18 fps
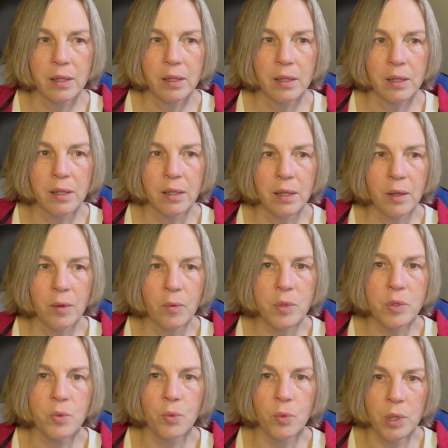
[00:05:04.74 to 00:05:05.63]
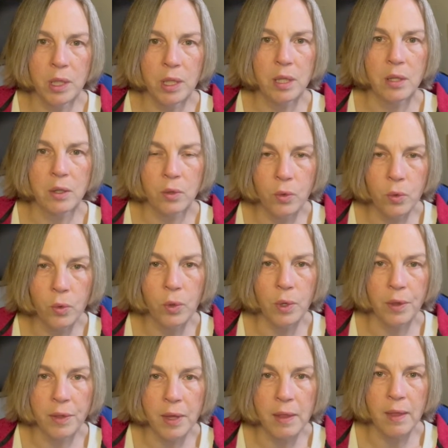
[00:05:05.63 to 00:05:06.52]
it was really a cool
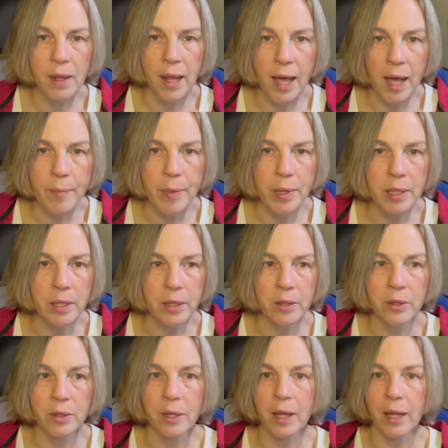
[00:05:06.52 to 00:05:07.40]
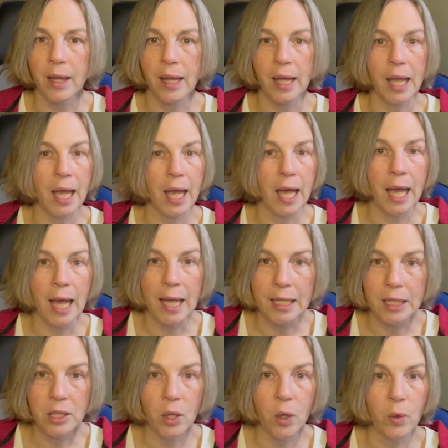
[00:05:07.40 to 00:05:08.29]
thing that happened, and you're like,
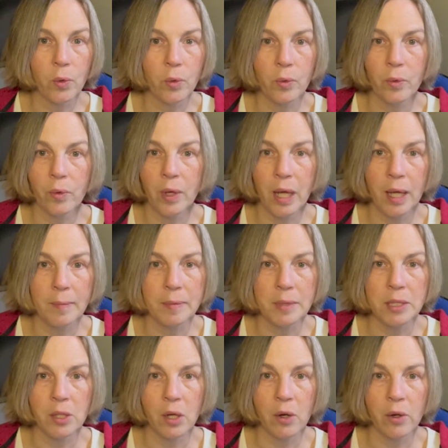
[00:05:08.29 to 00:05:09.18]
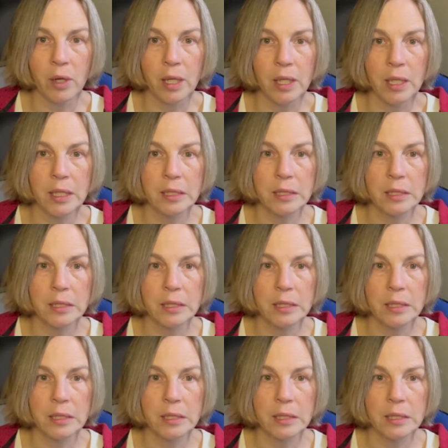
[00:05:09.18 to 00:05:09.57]
I'm sorry.